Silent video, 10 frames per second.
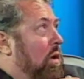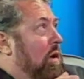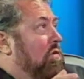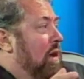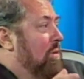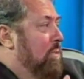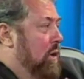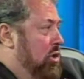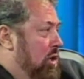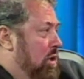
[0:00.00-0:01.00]
same
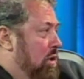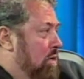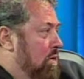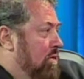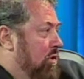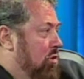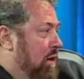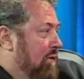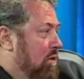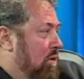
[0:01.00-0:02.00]
budget for
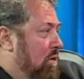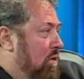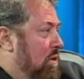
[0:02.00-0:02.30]
travel,